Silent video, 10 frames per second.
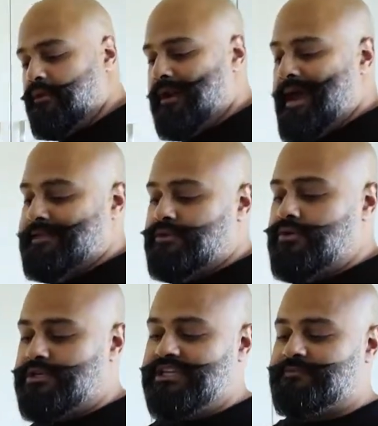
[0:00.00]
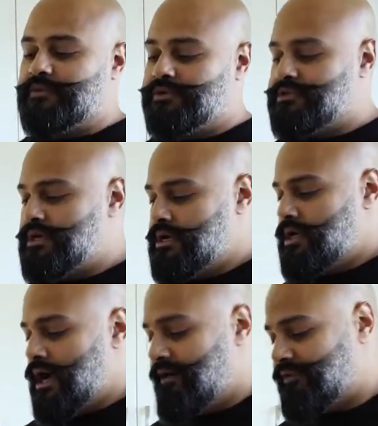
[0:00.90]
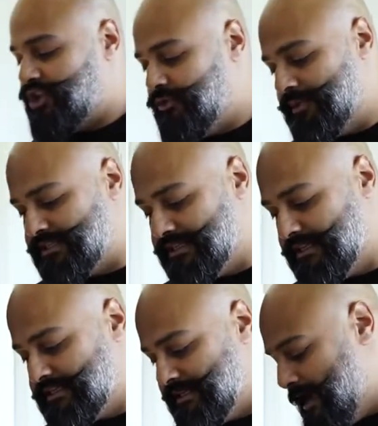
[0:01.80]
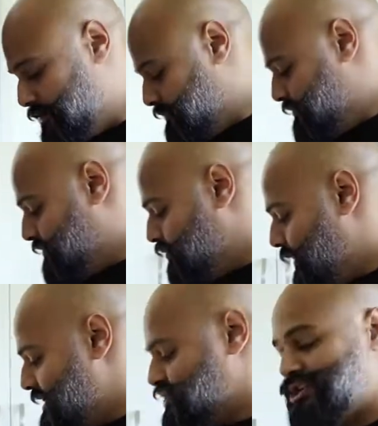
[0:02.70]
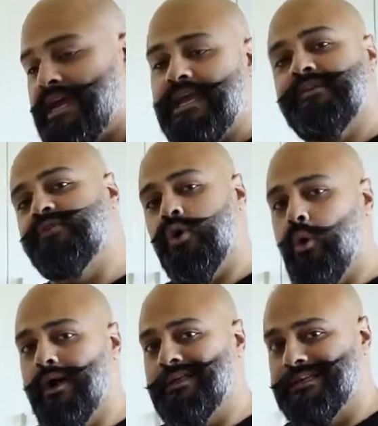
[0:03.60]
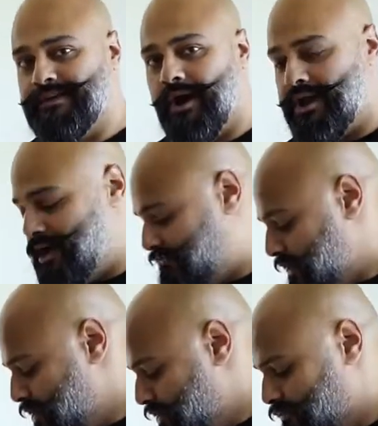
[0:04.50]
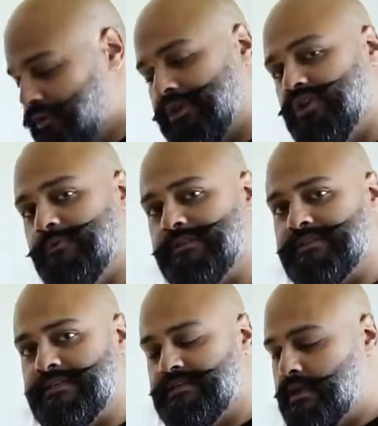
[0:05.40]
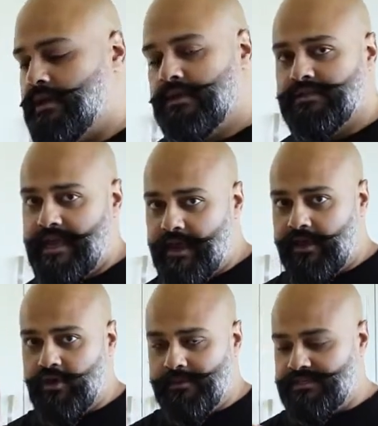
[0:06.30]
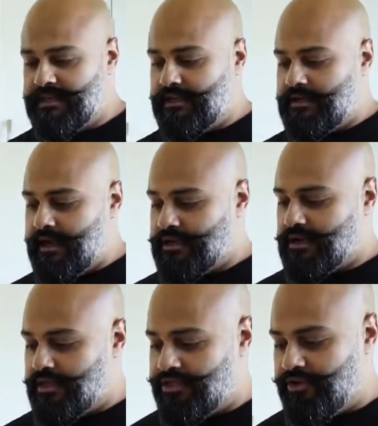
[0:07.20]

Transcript: and then we're gonna add 2 teaspoons of cumin seeds. Now, the way to check if your oil is hot enough for the cumin seeds, take a cumin seed and you're gonna